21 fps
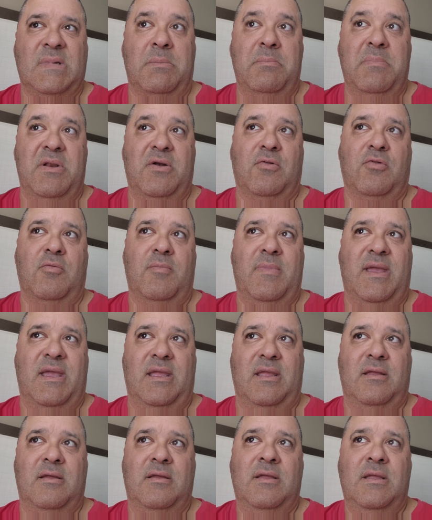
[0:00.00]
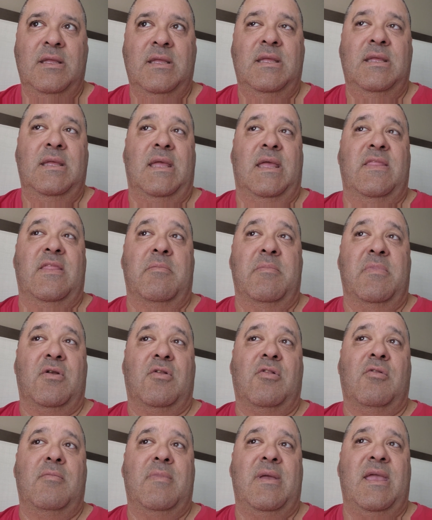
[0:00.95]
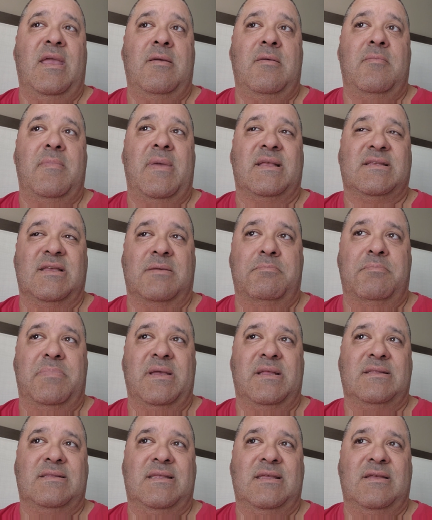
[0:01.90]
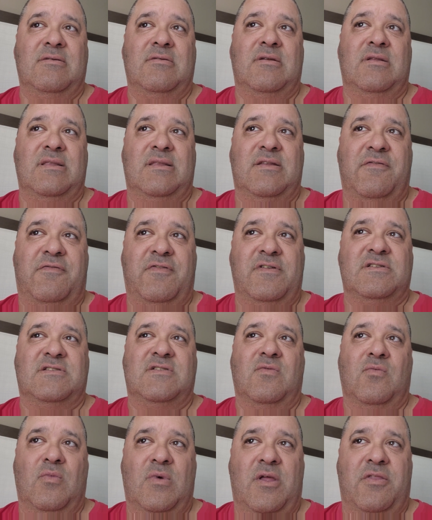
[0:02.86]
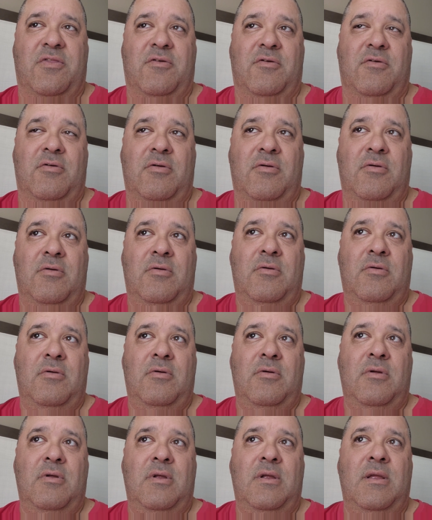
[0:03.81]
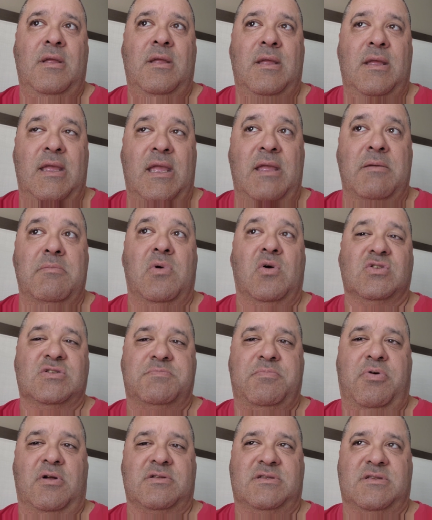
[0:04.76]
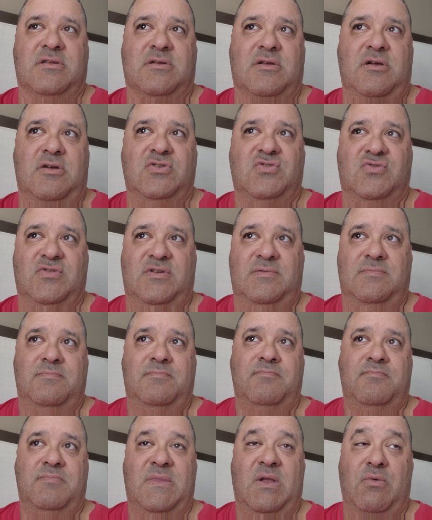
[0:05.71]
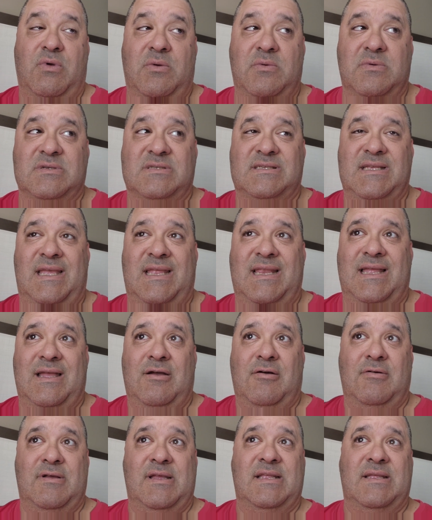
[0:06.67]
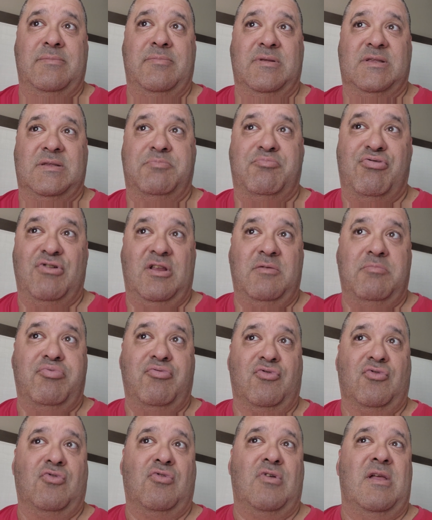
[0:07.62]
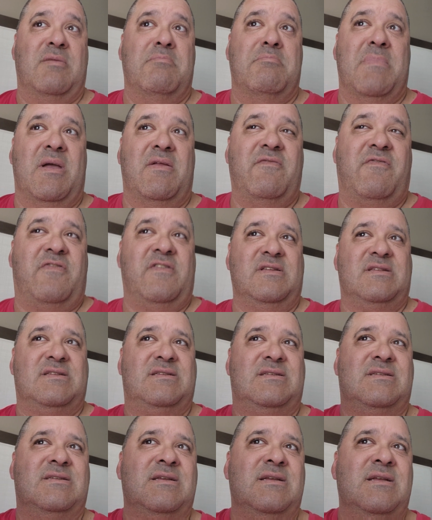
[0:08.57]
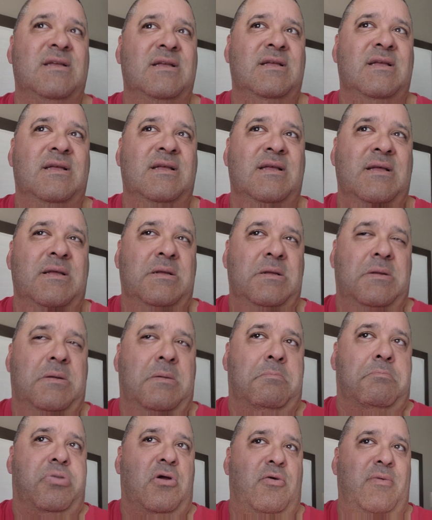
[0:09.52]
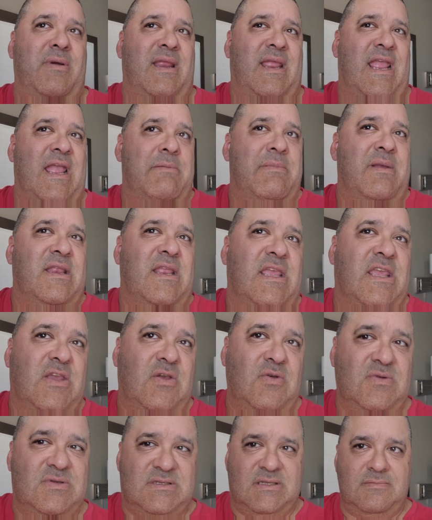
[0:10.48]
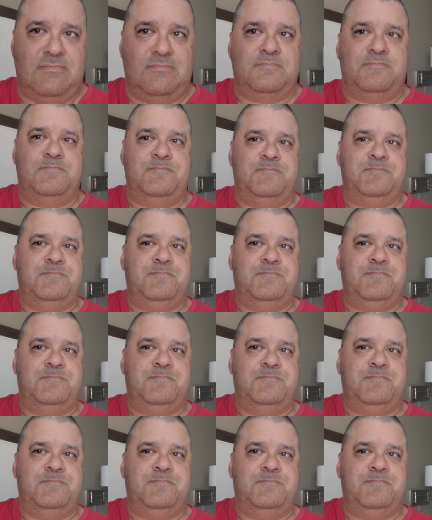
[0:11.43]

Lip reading: Middle of May. And the middle of May makes a big deal and difference in weather in most parts of the country. Now we were saying how it was pretty brutal in Memphis, Birmingham, and Houston